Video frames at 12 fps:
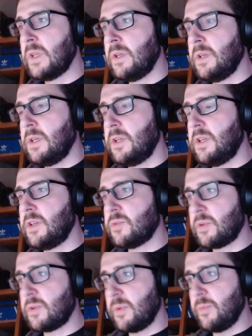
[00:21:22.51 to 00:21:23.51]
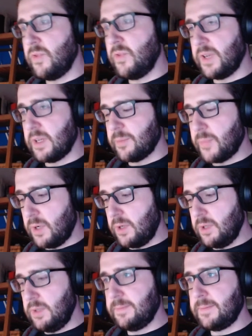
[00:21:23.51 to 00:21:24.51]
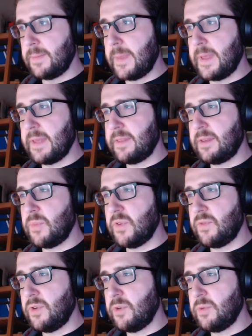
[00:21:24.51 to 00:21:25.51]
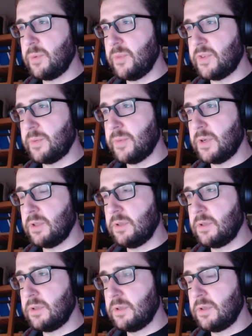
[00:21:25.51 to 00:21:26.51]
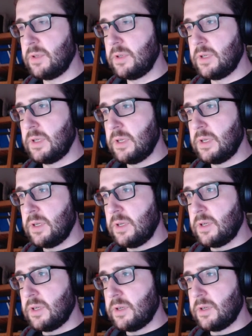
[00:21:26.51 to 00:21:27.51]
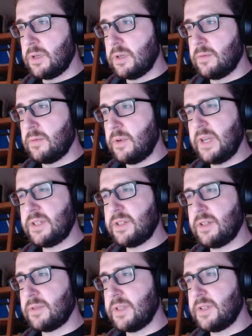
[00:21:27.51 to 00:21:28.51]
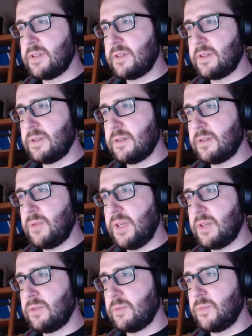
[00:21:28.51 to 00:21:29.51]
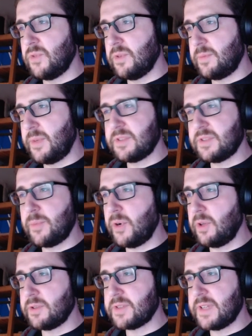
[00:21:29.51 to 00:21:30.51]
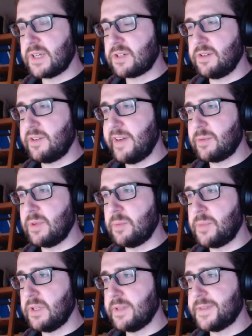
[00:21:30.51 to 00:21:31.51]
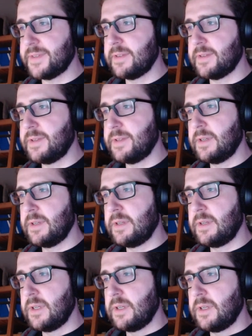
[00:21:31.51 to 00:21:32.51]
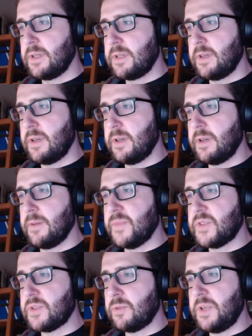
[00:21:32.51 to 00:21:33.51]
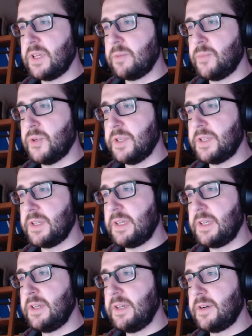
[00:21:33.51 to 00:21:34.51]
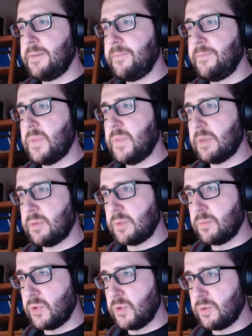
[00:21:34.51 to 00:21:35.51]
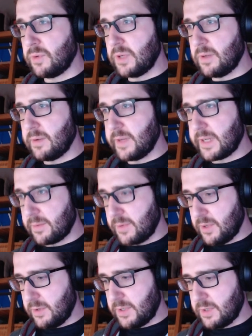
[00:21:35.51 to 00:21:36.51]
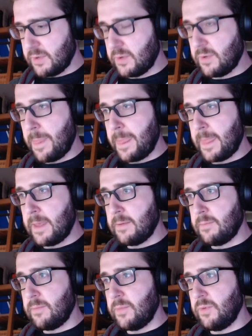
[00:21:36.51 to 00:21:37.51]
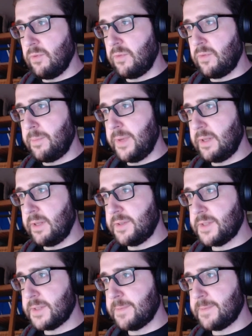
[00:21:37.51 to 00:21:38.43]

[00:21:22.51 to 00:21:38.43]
here's where we're moving the ball. And I think before we move the ball, or actually no, we can do it because the ball doesn't actually interact with the pills. So we can put it in here. I'm gonna do like a note, move pills.